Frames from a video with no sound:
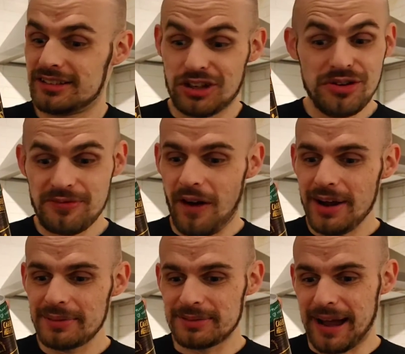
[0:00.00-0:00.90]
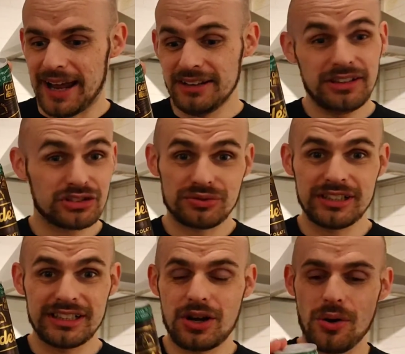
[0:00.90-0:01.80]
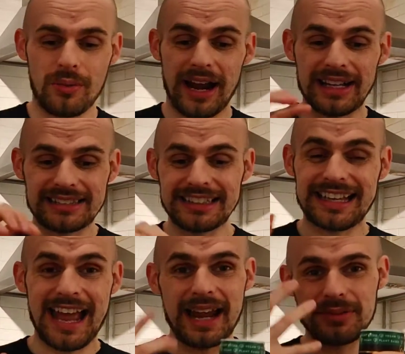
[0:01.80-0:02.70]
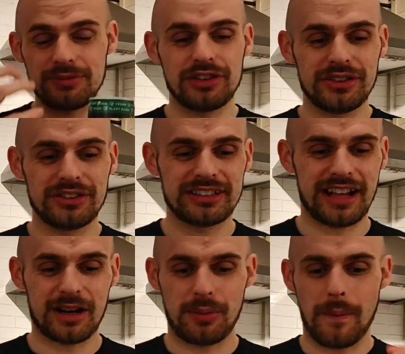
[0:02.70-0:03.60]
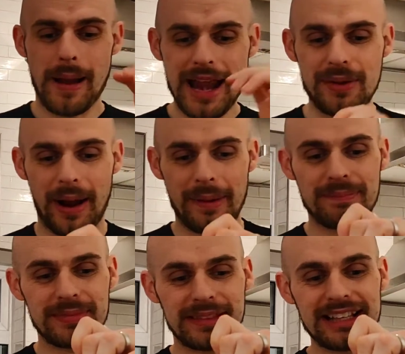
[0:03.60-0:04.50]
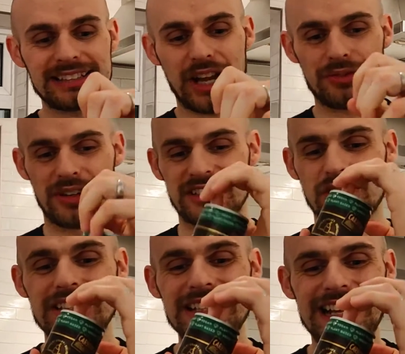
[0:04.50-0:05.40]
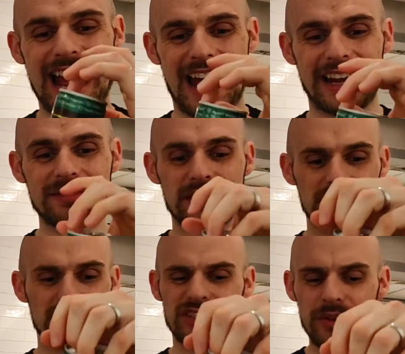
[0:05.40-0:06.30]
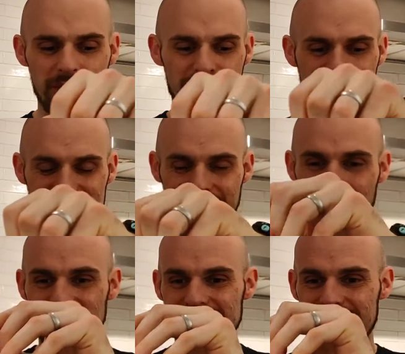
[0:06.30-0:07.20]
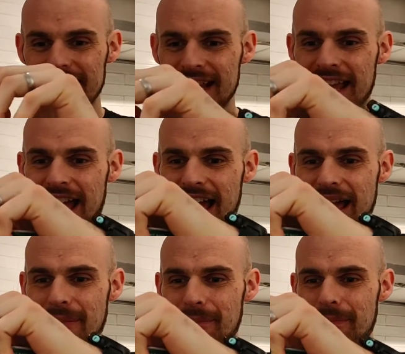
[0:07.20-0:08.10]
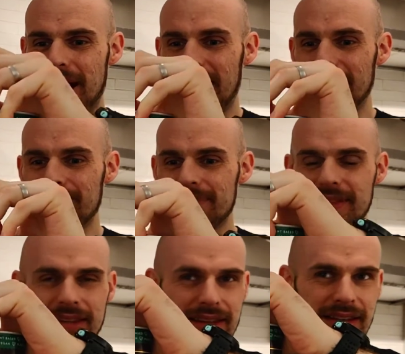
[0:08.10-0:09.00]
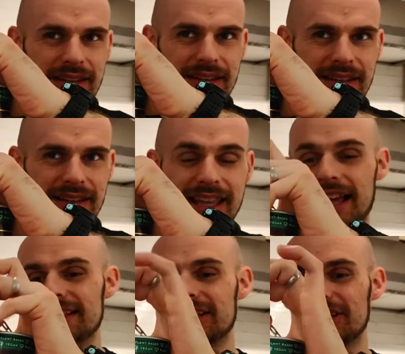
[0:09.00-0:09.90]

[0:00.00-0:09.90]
vibes, man. Looks really cool. And it's in a can, fully recyclable. Anyway, let's go for it. So it's in a can, so it's not fizzy obviously, but yeah, so